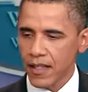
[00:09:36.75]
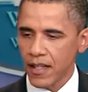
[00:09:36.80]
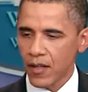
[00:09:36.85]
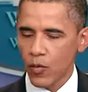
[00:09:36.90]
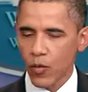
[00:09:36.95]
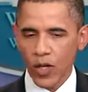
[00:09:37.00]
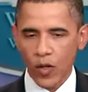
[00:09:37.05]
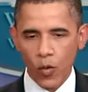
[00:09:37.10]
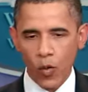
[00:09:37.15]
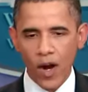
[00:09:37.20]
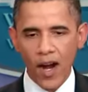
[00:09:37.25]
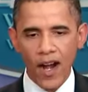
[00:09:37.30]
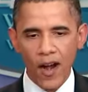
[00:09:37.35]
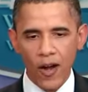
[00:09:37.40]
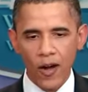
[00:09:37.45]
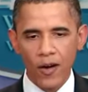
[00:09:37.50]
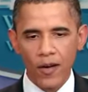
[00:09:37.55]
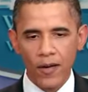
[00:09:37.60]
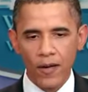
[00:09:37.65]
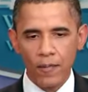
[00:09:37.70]

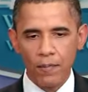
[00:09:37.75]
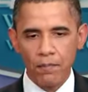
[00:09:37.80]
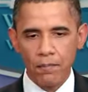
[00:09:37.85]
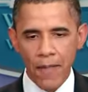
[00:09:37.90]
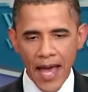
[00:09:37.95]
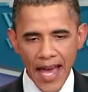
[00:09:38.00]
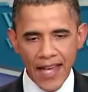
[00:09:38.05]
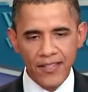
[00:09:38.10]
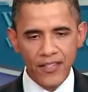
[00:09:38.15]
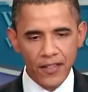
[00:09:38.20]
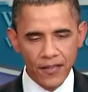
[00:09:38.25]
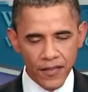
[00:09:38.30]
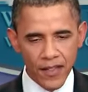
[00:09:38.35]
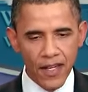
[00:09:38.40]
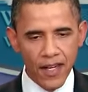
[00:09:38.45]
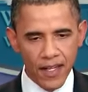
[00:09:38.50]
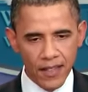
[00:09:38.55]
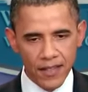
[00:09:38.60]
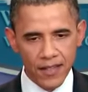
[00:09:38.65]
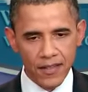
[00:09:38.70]
require massive
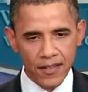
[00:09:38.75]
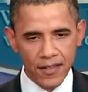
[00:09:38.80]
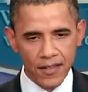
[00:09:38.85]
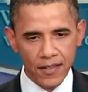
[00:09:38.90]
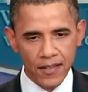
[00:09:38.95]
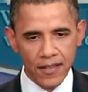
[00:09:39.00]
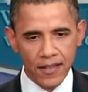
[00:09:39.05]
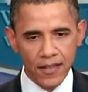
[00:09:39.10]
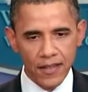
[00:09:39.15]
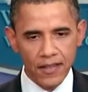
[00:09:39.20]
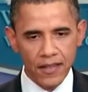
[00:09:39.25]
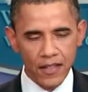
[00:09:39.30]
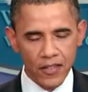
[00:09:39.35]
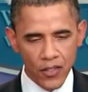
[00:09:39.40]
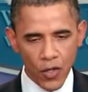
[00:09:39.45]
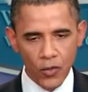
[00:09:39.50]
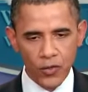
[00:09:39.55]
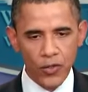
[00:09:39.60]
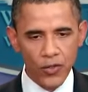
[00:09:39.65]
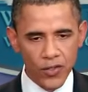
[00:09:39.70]
cuts to
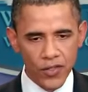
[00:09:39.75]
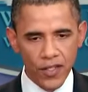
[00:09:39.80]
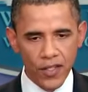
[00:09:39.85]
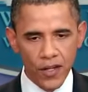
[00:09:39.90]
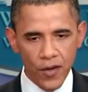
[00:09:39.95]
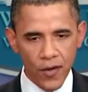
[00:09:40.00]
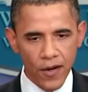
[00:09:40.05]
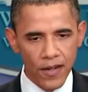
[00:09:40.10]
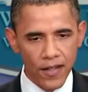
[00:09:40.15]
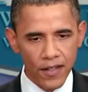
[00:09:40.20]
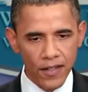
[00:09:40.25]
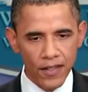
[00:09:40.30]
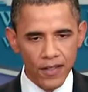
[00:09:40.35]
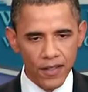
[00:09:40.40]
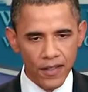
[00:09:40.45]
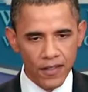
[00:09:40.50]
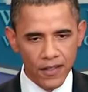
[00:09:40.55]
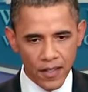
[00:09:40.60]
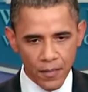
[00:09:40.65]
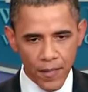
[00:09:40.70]
Social Security,
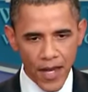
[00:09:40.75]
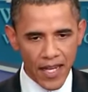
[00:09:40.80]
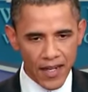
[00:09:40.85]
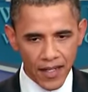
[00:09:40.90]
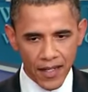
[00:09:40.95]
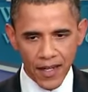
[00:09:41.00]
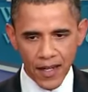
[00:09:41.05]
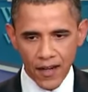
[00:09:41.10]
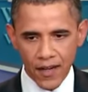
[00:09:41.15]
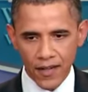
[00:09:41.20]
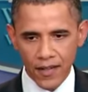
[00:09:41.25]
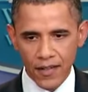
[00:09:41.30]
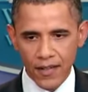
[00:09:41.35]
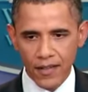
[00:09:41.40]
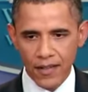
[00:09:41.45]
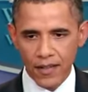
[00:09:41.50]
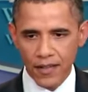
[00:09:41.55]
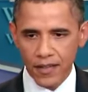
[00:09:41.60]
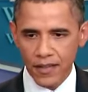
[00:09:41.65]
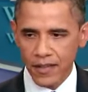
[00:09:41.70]
to Medicare,
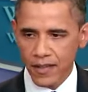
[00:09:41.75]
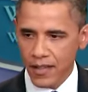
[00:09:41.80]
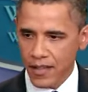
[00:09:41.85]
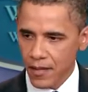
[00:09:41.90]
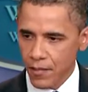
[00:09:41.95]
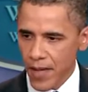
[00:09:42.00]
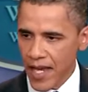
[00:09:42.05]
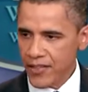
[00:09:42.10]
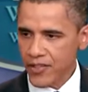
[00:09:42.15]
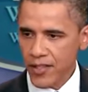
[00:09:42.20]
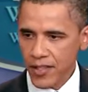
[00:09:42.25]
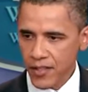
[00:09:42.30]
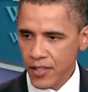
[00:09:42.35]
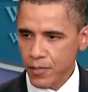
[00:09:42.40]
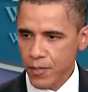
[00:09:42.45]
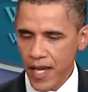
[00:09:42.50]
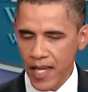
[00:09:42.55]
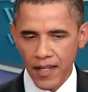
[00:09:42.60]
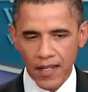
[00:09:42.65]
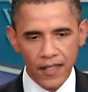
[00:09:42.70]
to domestic
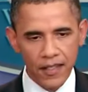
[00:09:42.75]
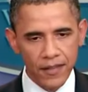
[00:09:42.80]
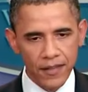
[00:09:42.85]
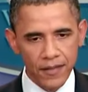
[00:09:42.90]
spending,